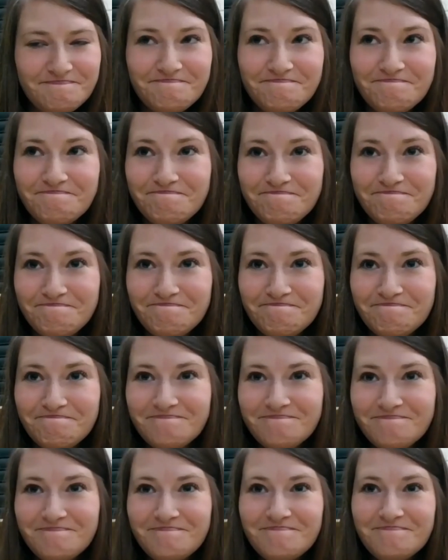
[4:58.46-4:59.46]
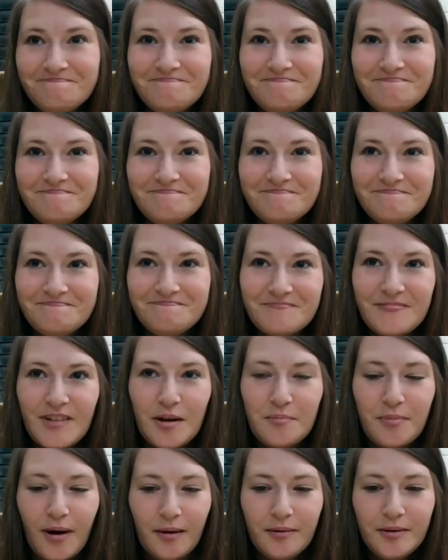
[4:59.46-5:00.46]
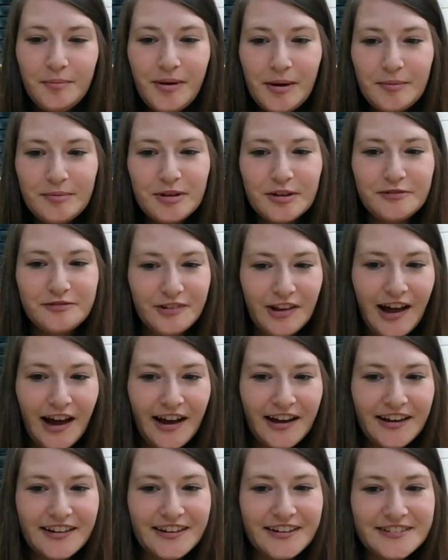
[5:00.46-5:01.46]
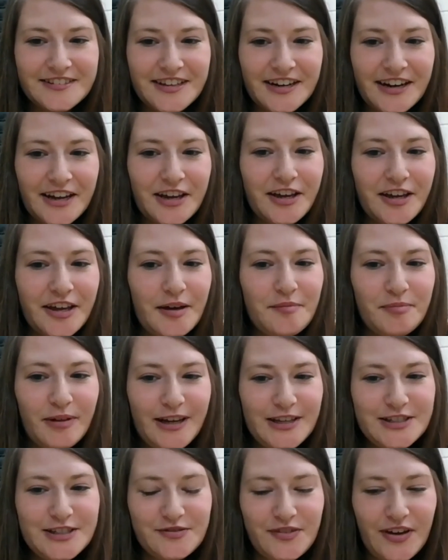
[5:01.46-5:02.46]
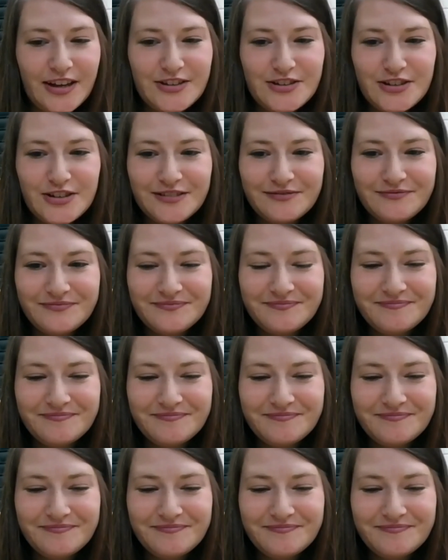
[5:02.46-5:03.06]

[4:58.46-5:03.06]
Probably be able to fly, because then I can get places faster.